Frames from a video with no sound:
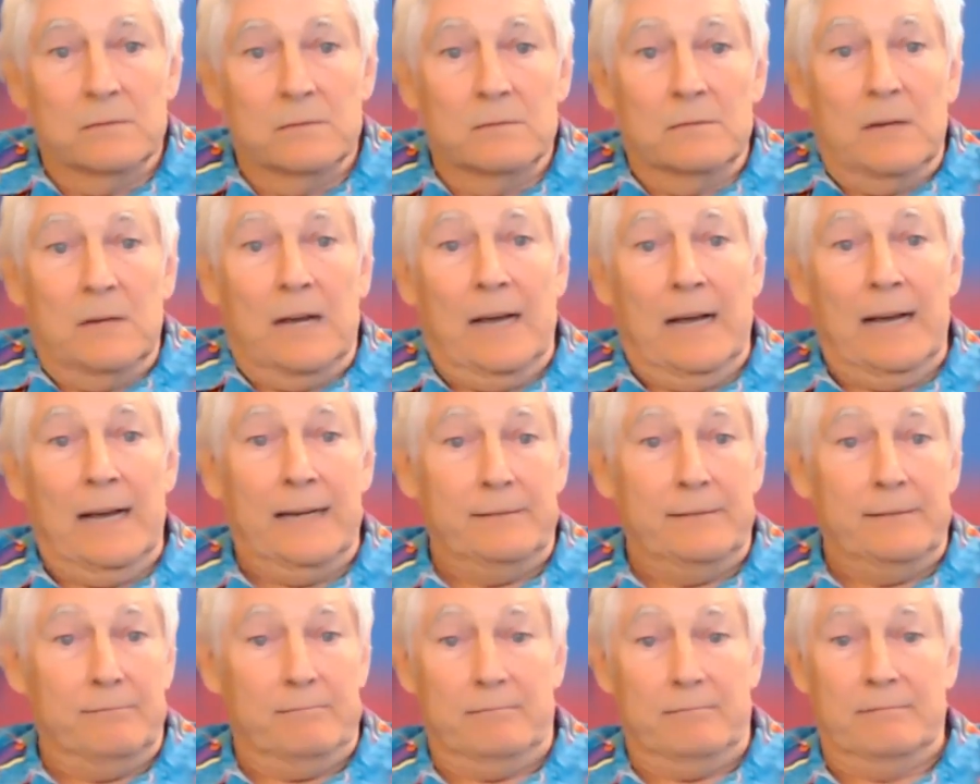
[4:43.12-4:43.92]

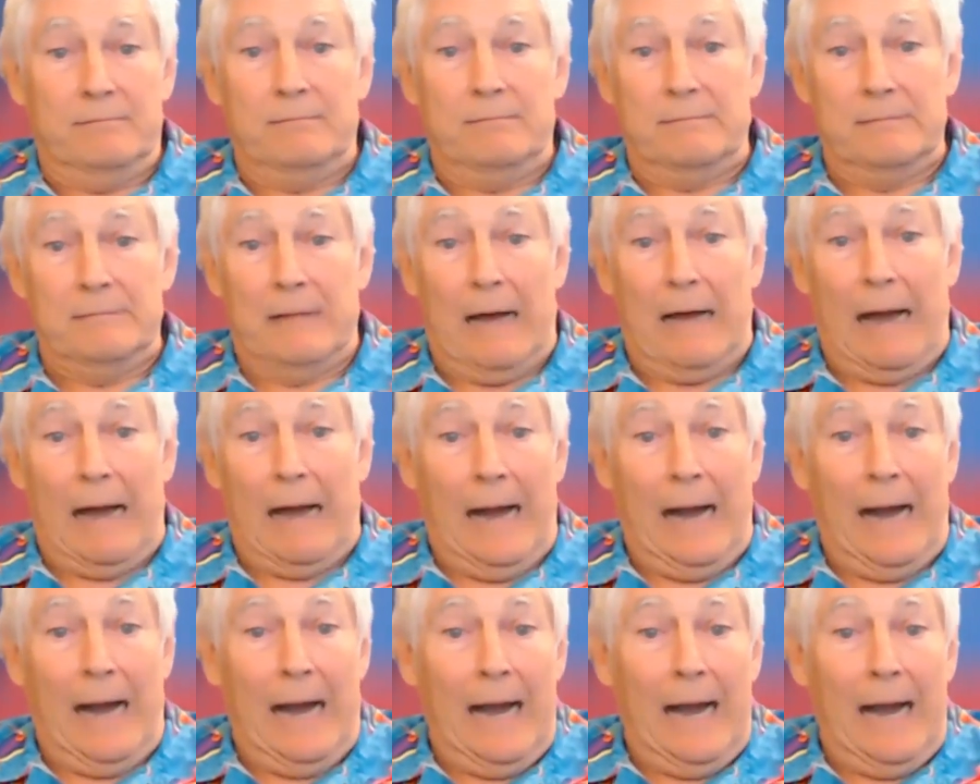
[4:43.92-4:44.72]
And
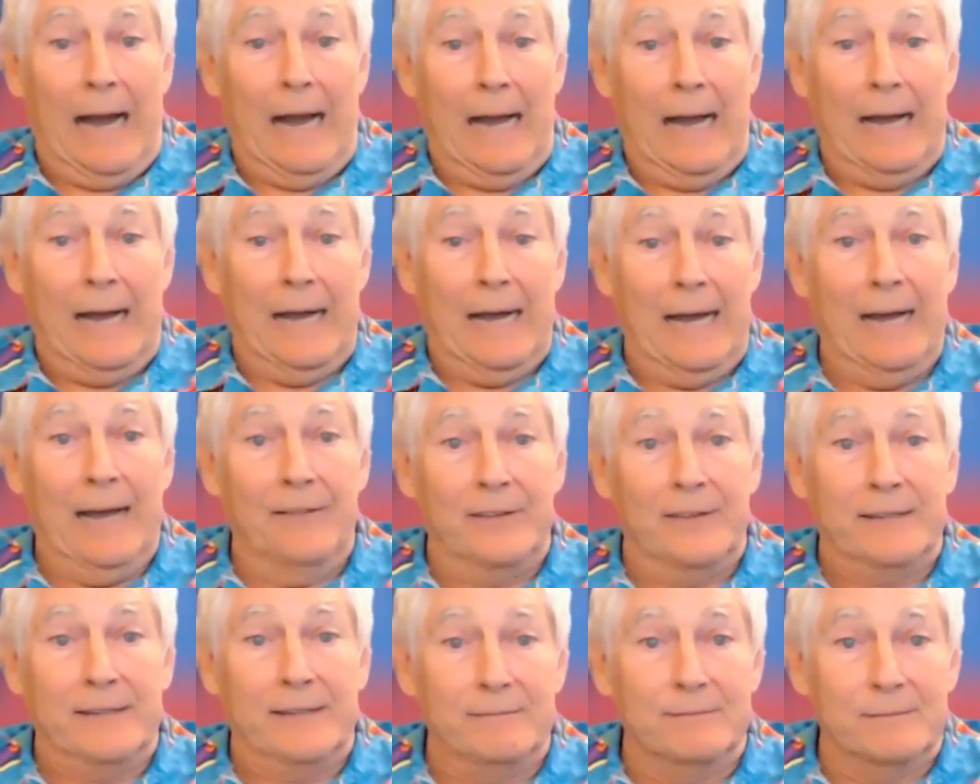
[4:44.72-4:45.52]
I,
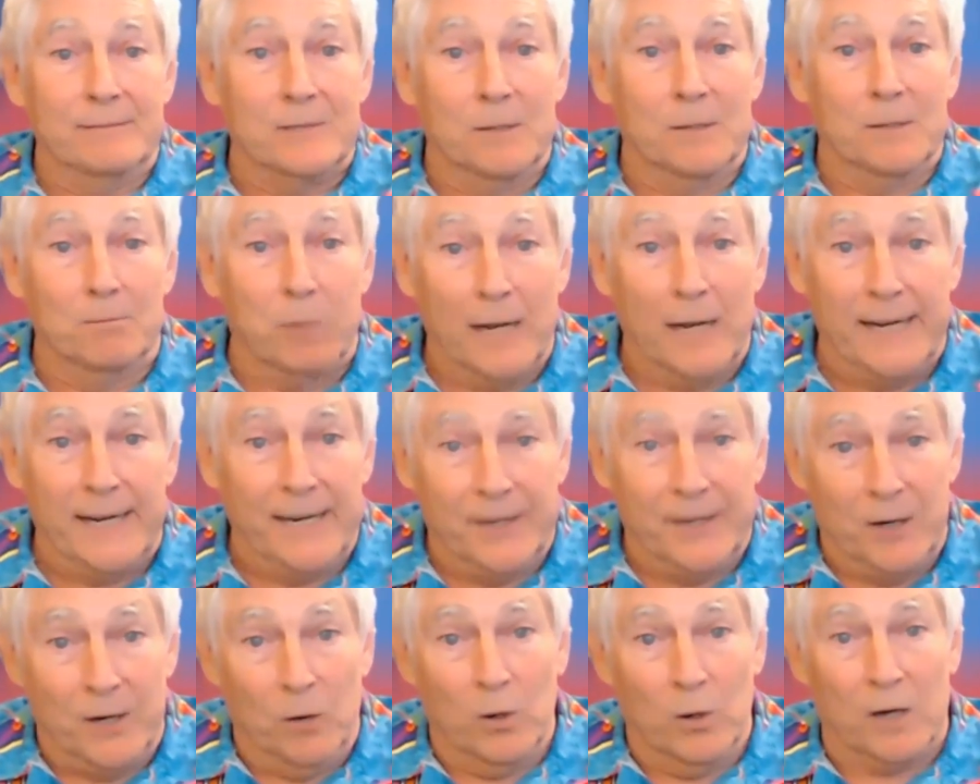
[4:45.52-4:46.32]
having completed
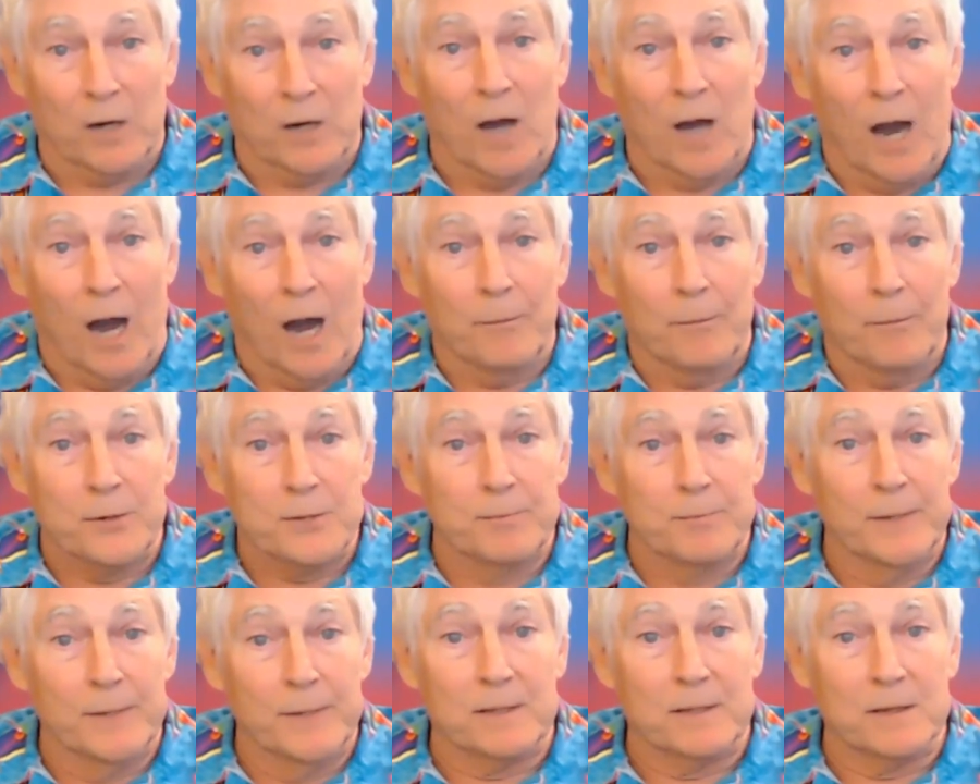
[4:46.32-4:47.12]
no
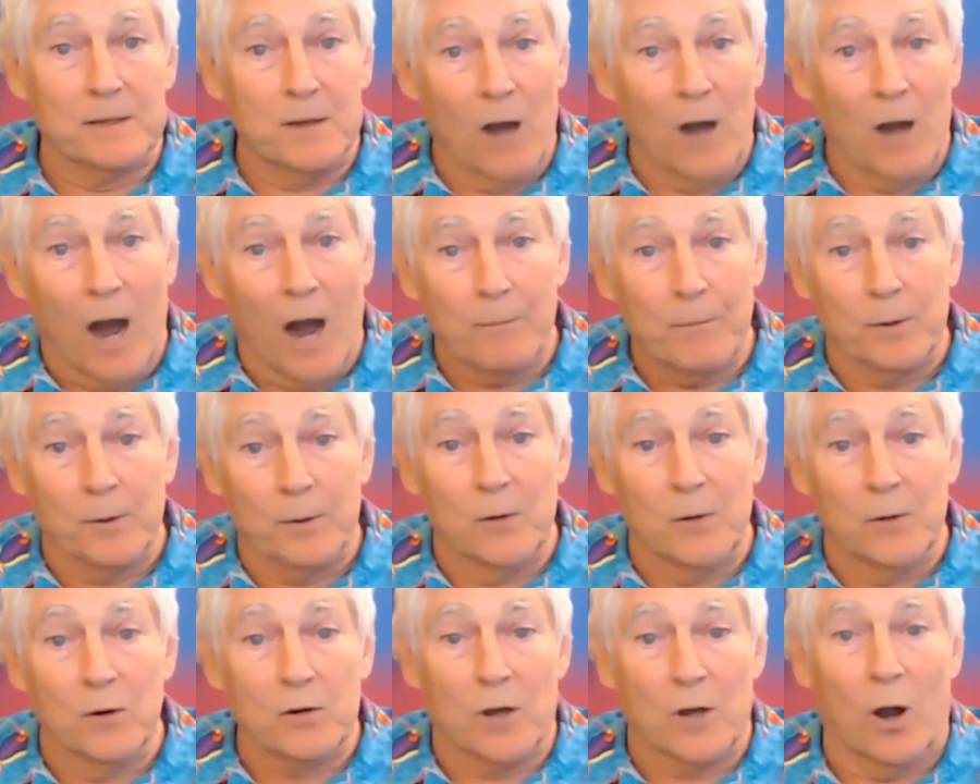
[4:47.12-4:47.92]
accomplishment
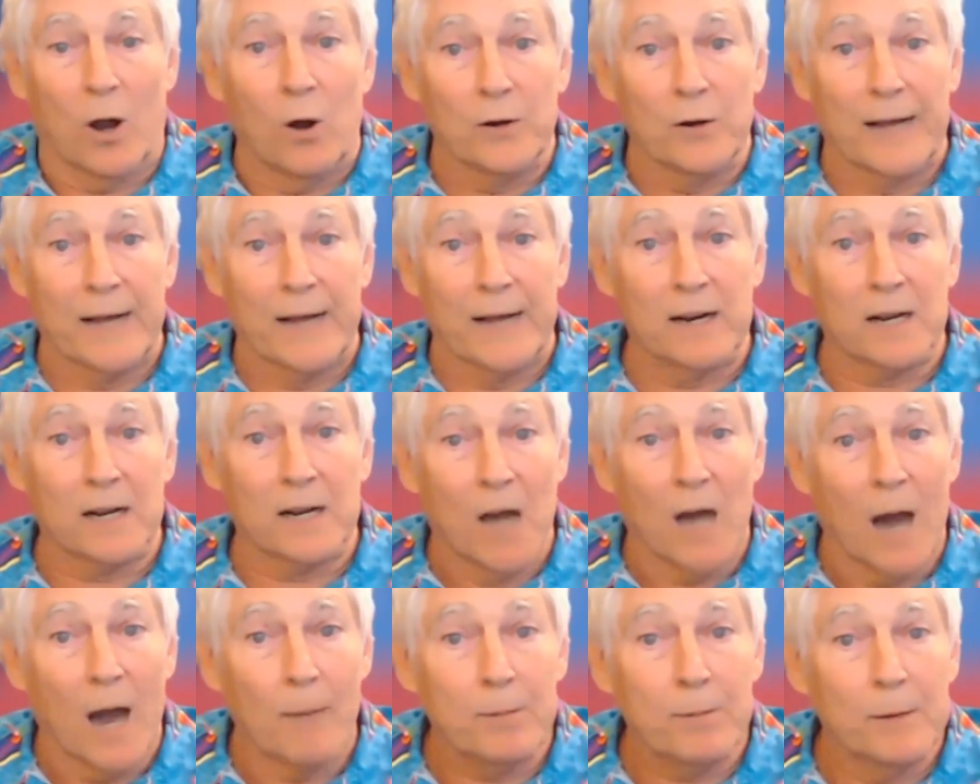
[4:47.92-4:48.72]
comparable, called out a
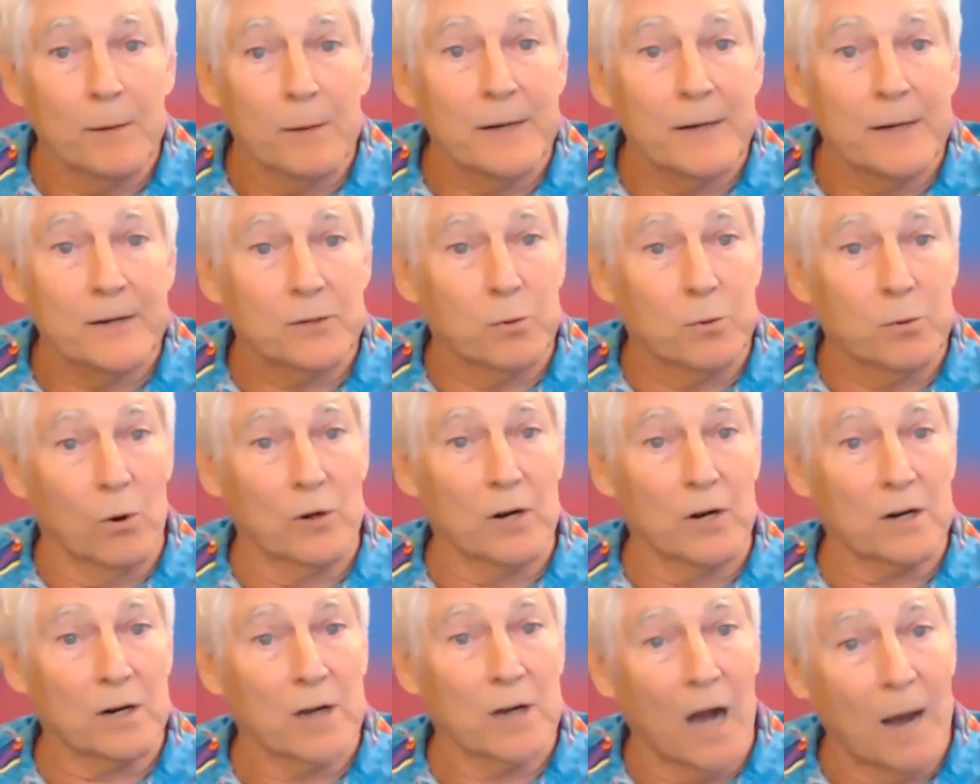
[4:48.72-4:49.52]
compliment toward
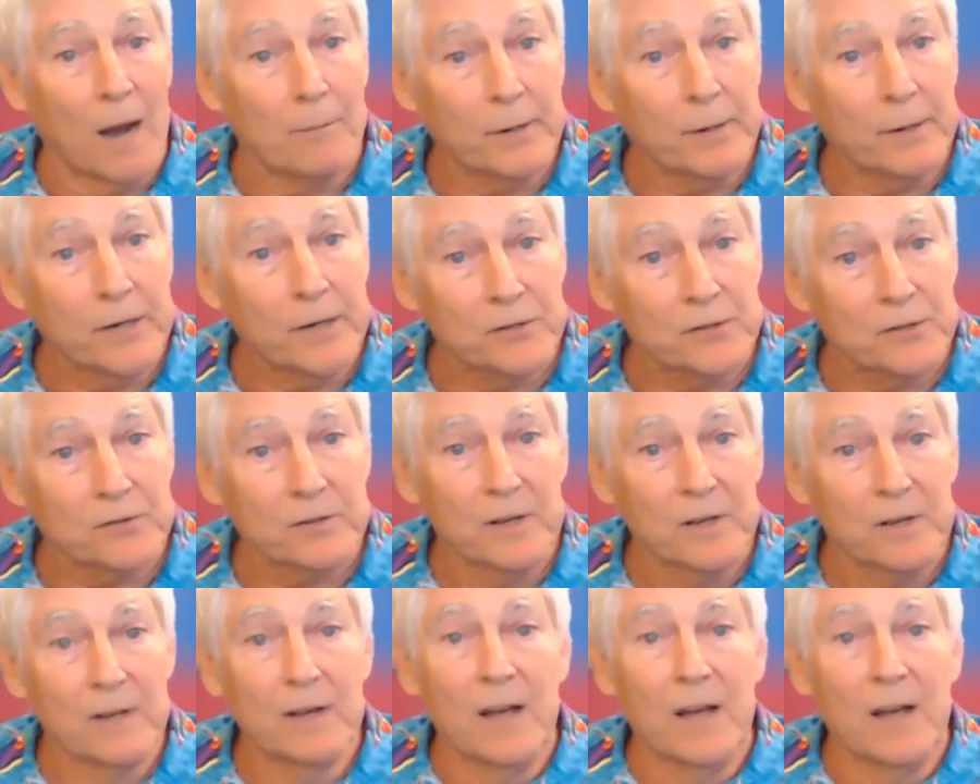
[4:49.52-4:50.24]
her competence.